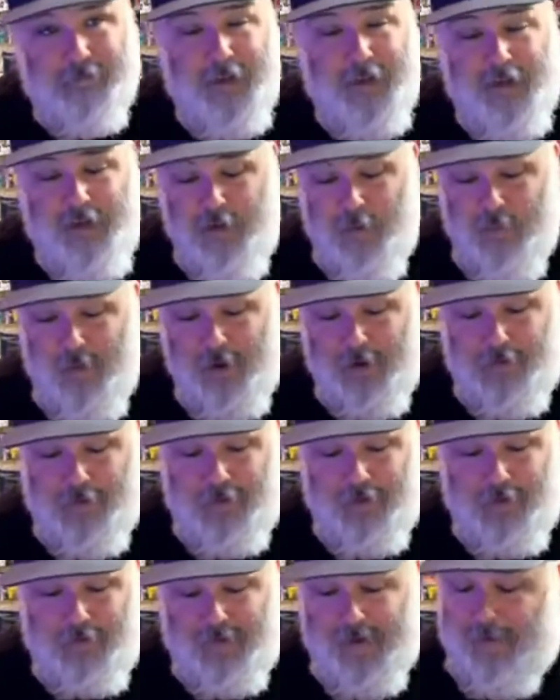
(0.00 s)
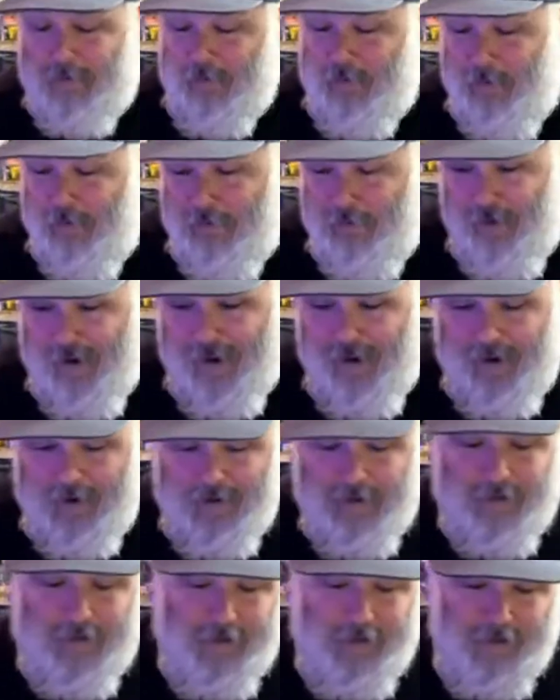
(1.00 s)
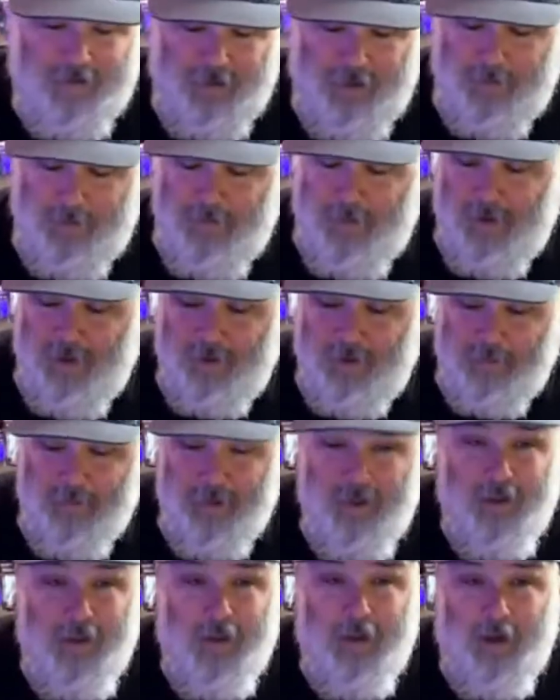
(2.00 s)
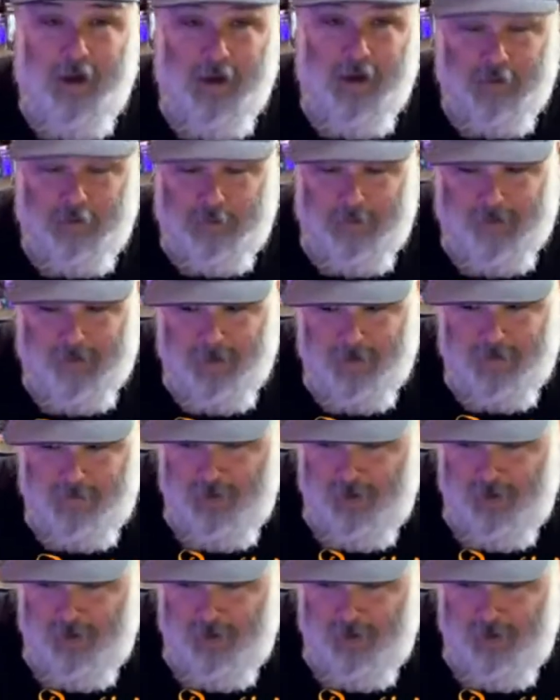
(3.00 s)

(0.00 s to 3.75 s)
and you're watching this after the fact, hit me up. Speaking of